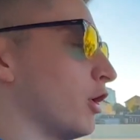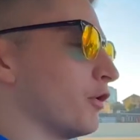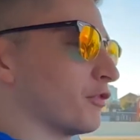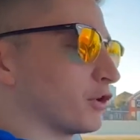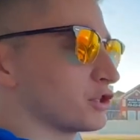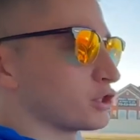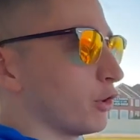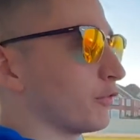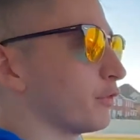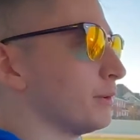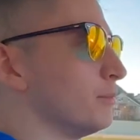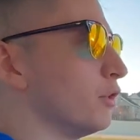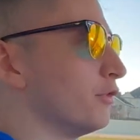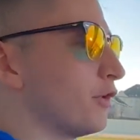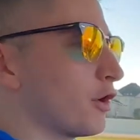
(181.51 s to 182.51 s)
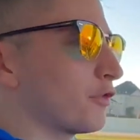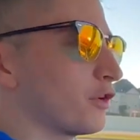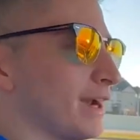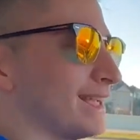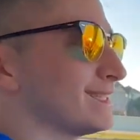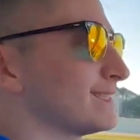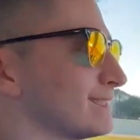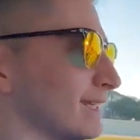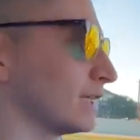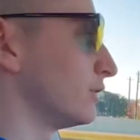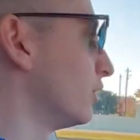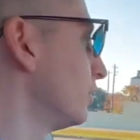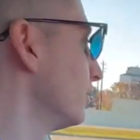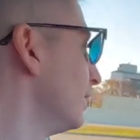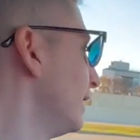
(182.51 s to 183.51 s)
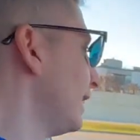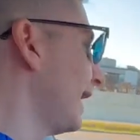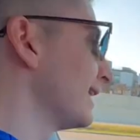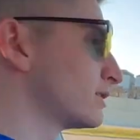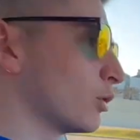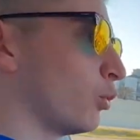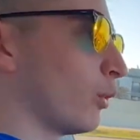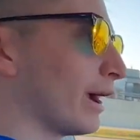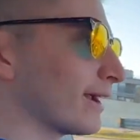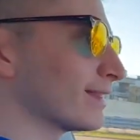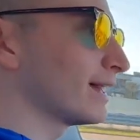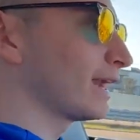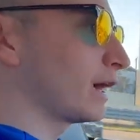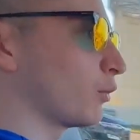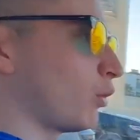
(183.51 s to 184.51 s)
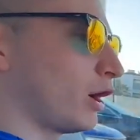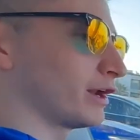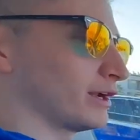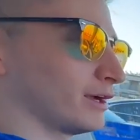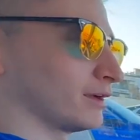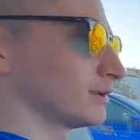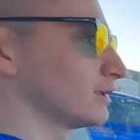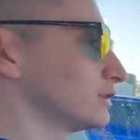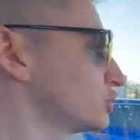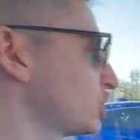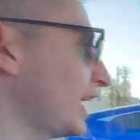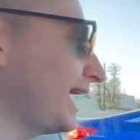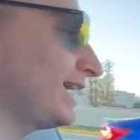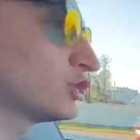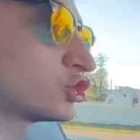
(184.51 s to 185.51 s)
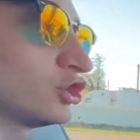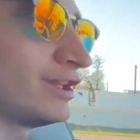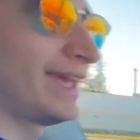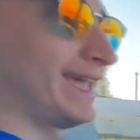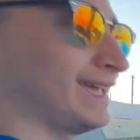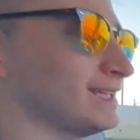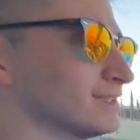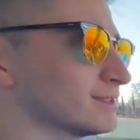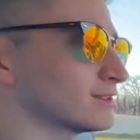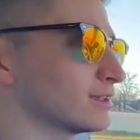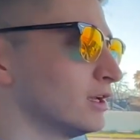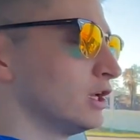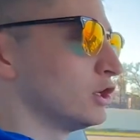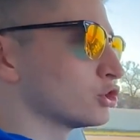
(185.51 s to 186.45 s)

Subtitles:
over. So if we move over and I signal, it's aware that I wanna change lanes.